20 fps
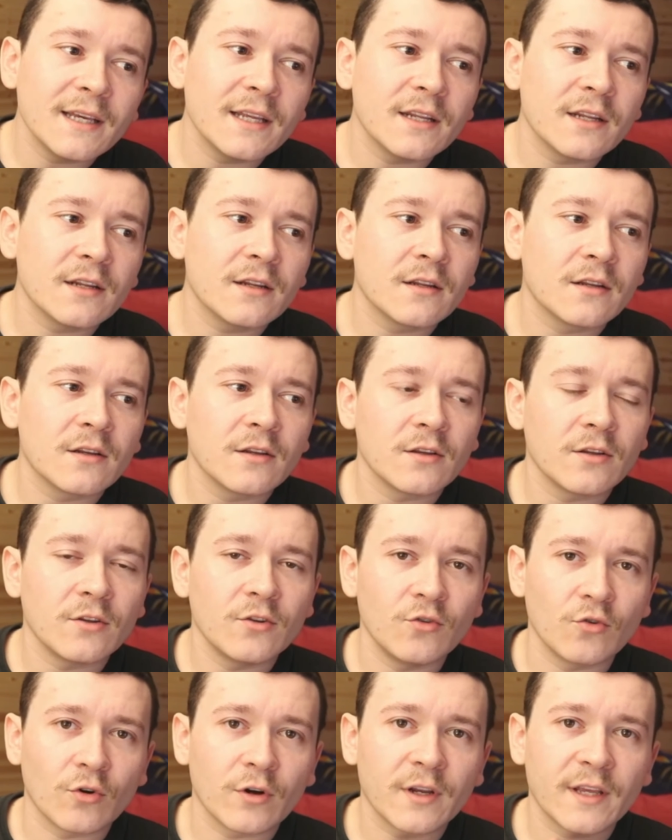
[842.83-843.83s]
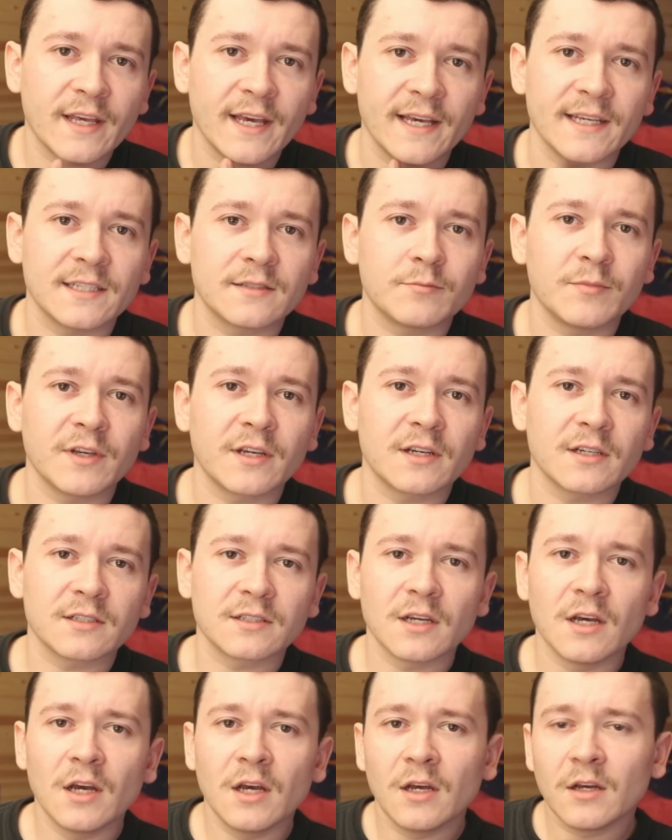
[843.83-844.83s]
in your case,
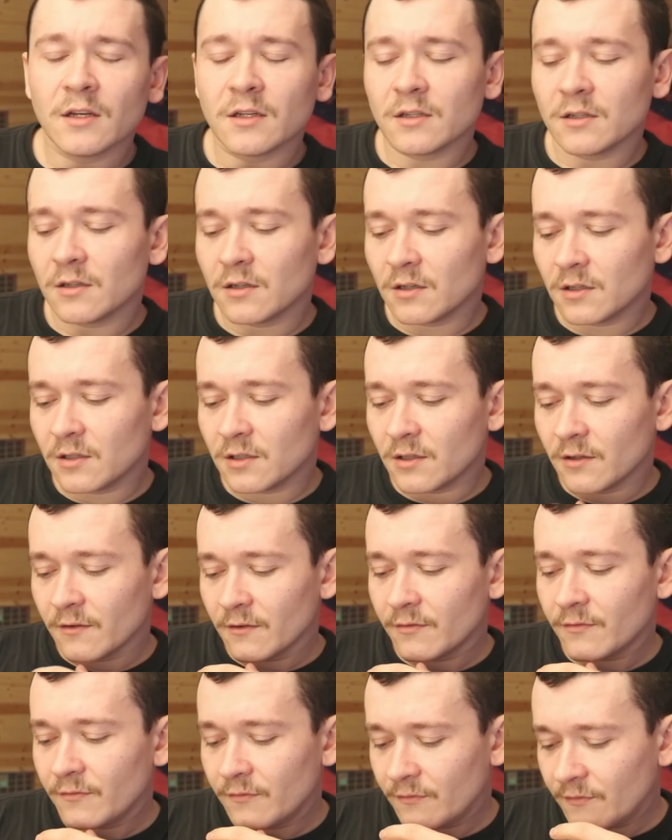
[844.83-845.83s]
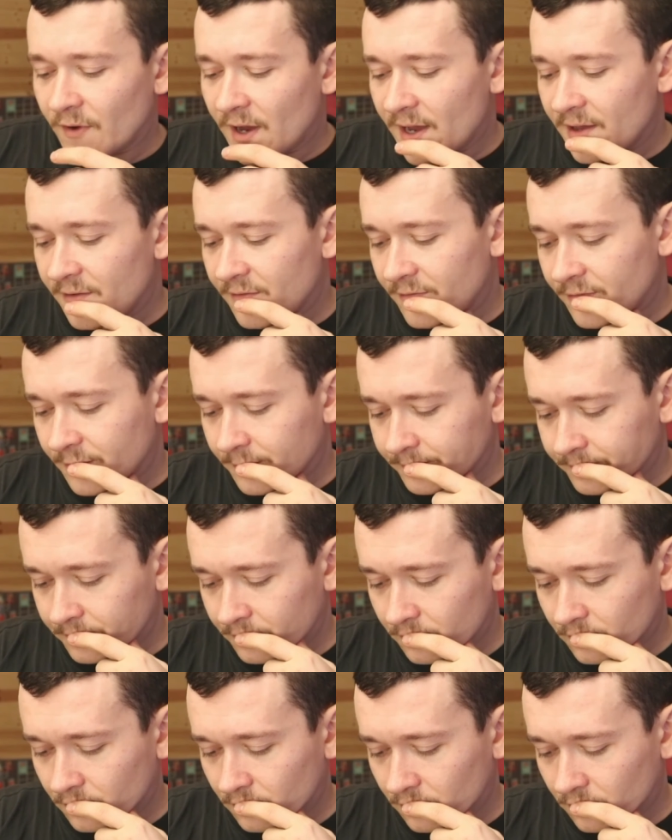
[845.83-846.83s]
because the
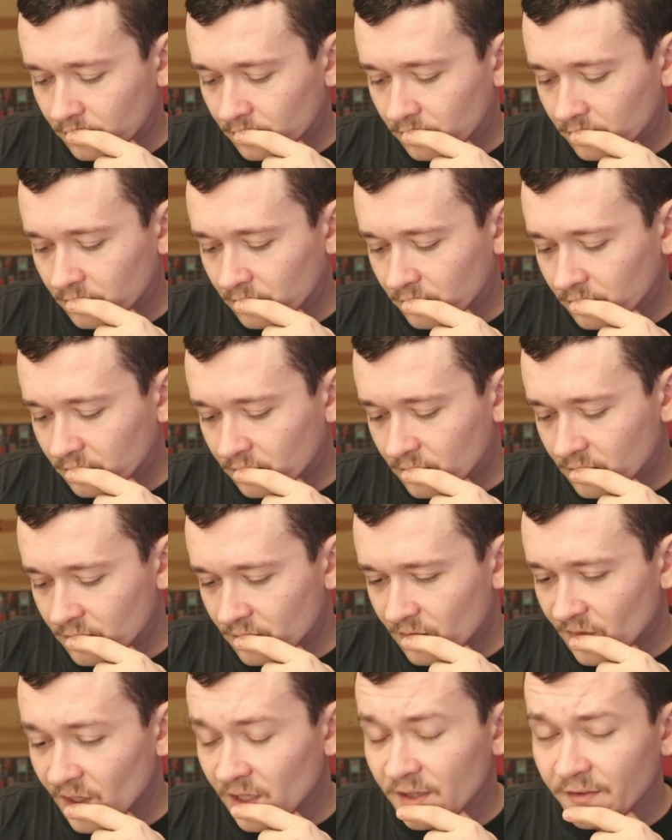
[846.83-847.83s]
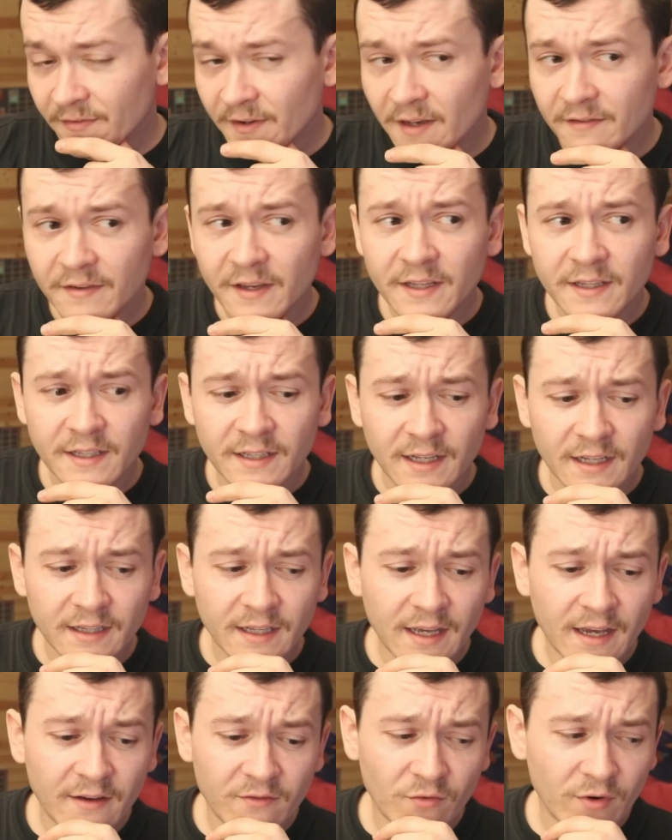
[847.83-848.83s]
580
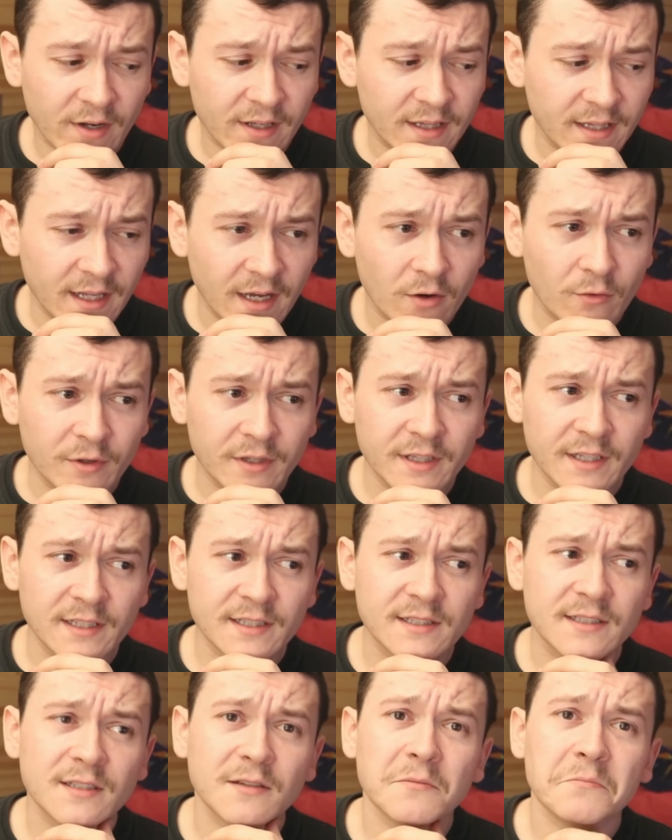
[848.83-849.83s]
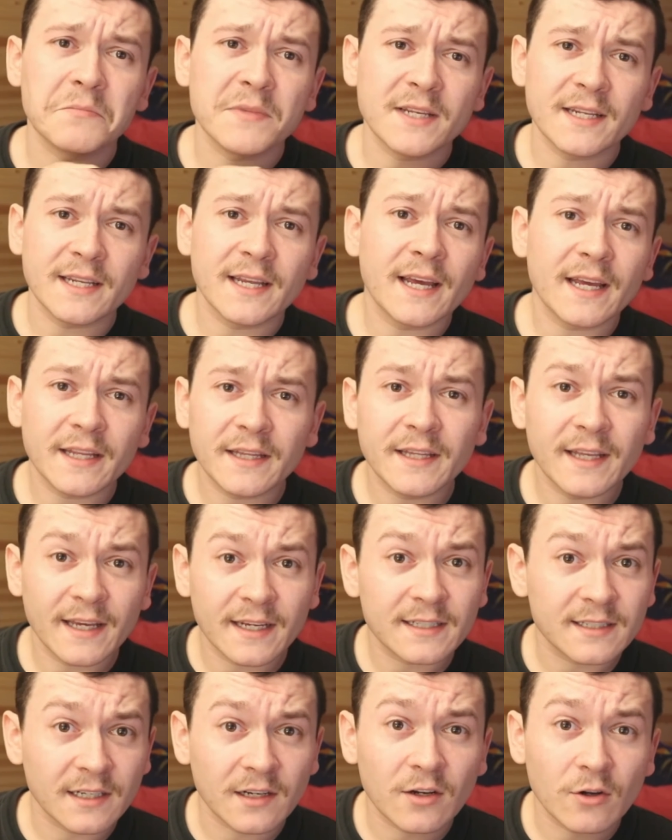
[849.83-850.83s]
that I have right now in this mini
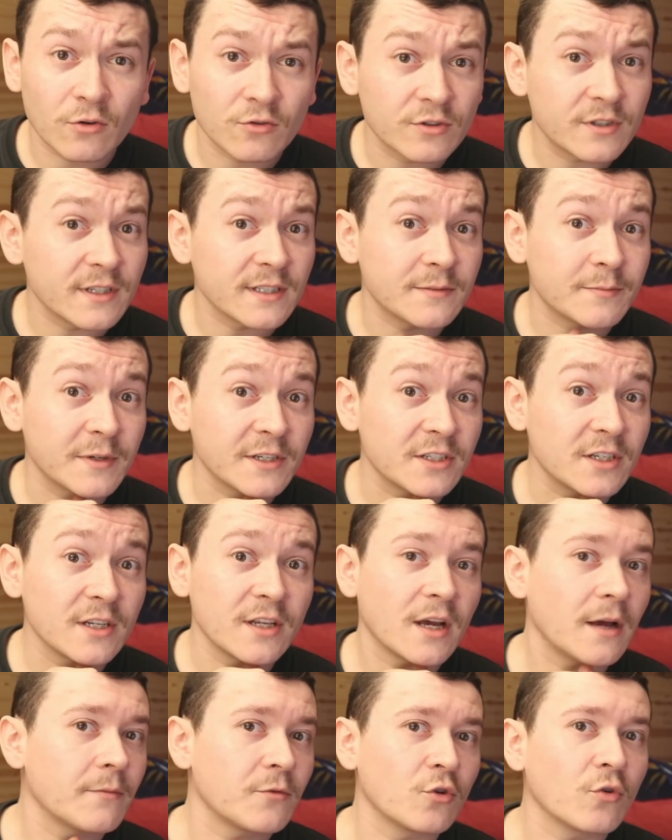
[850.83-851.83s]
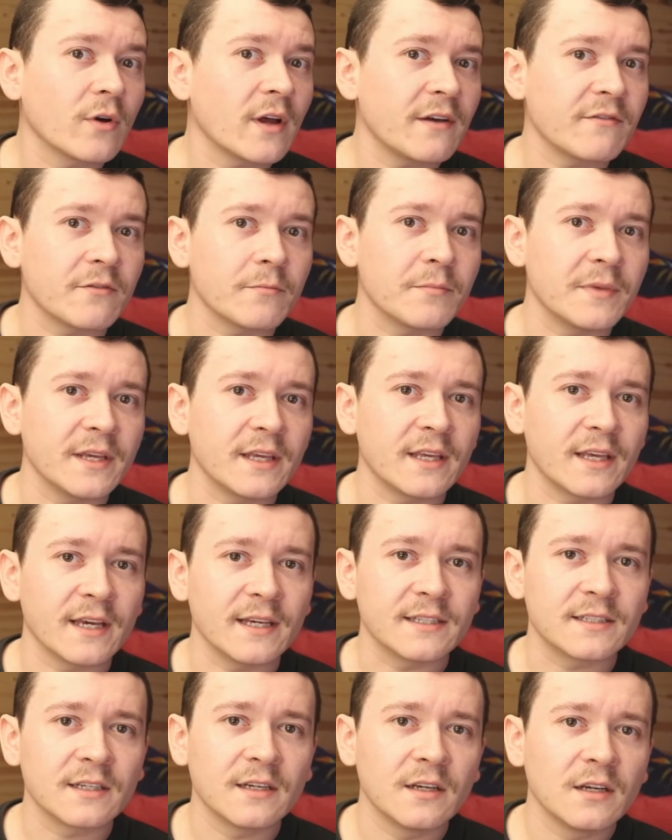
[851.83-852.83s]
ITX enclosure especially, I don't have a big
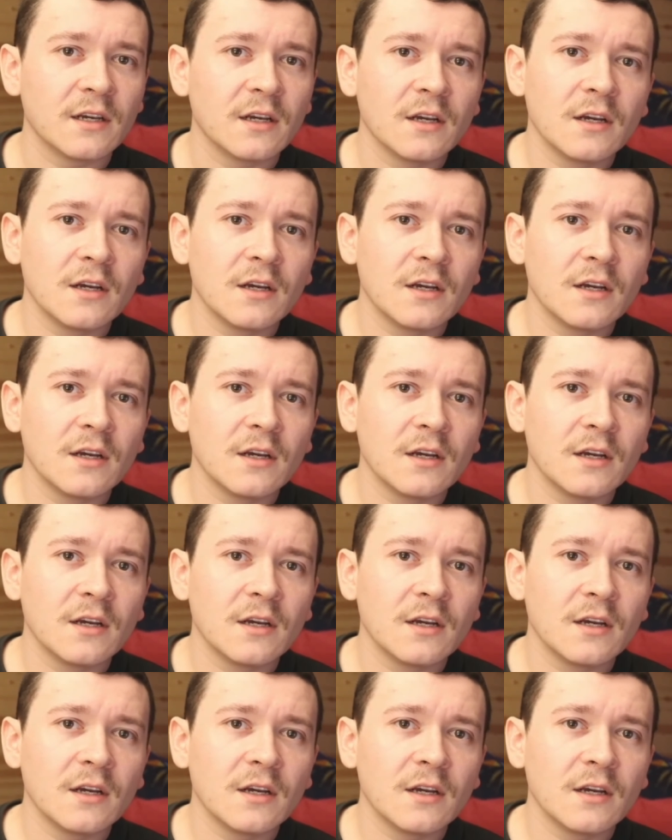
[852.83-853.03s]
case.